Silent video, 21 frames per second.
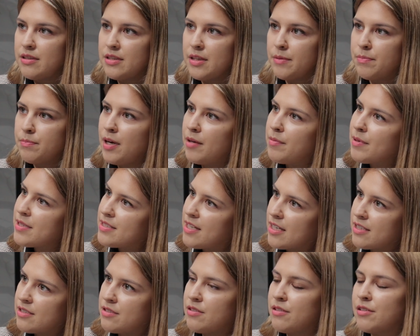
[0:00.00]
The public
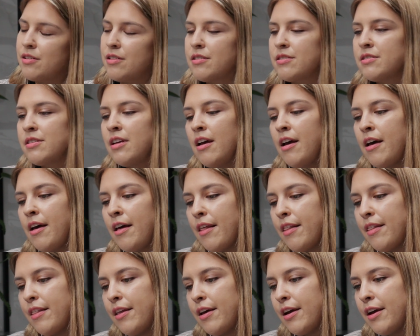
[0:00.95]
sectors,
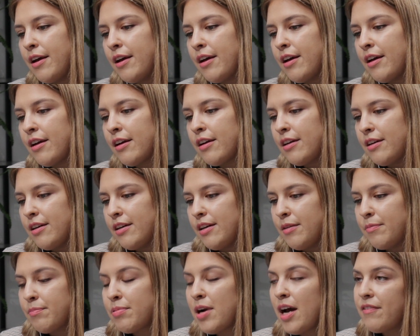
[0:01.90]
the
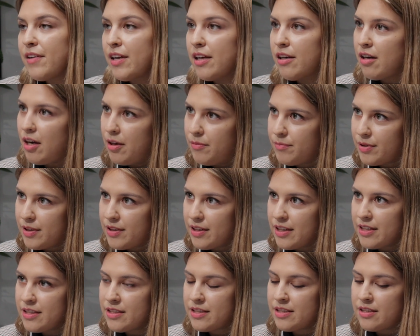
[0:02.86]
private
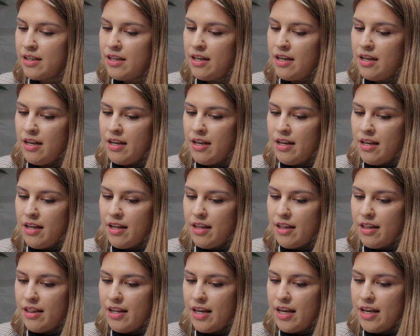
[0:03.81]
companies,
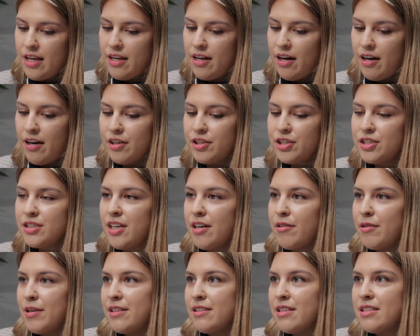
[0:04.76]
they are
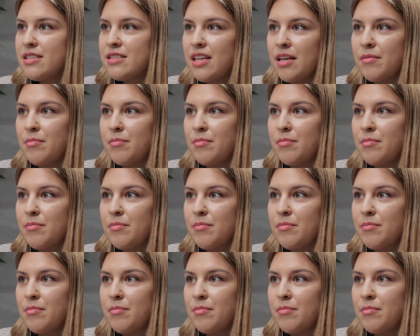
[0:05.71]
sharing the same